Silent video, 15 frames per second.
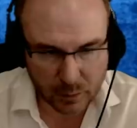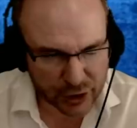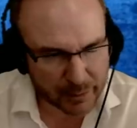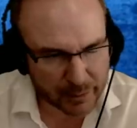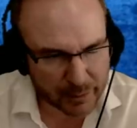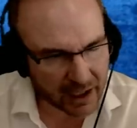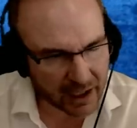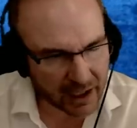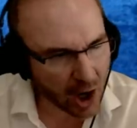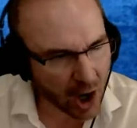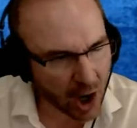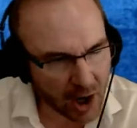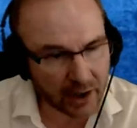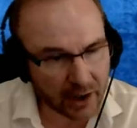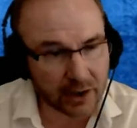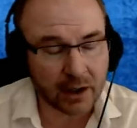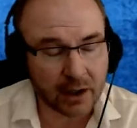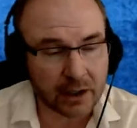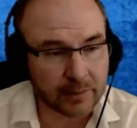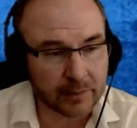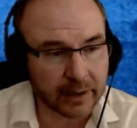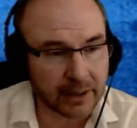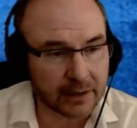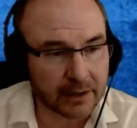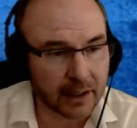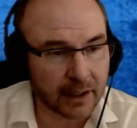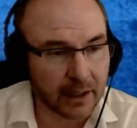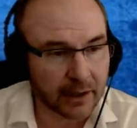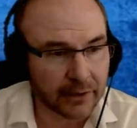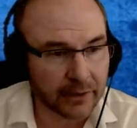push back hard on, but
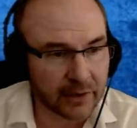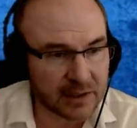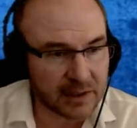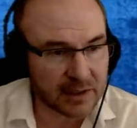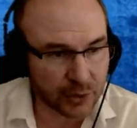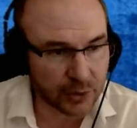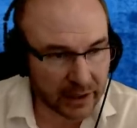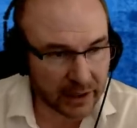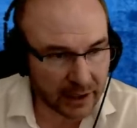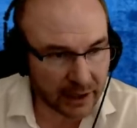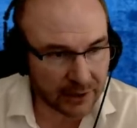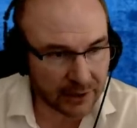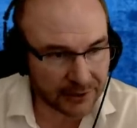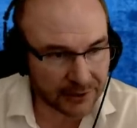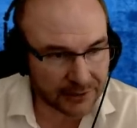there is a pretty